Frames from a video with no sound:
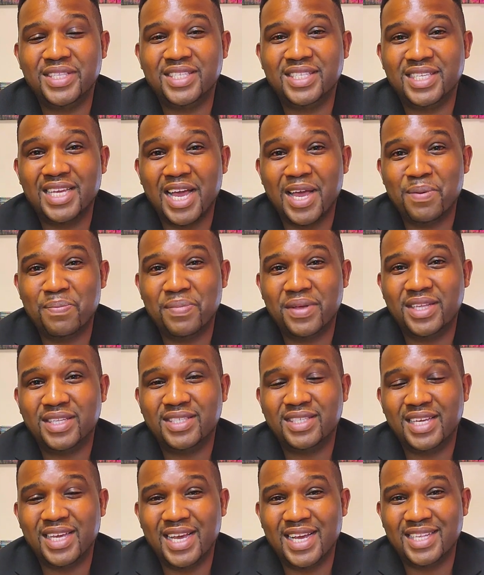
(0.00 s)

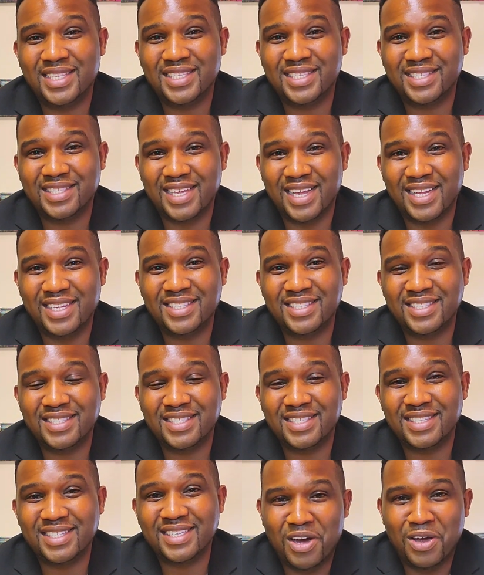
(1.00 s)
CIPC and SARS.
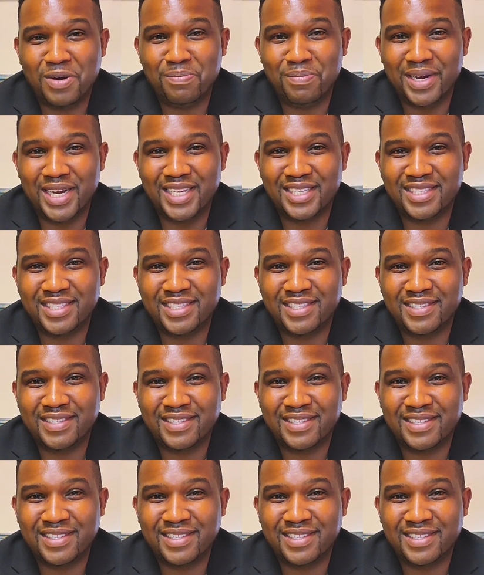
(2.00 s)
God bless.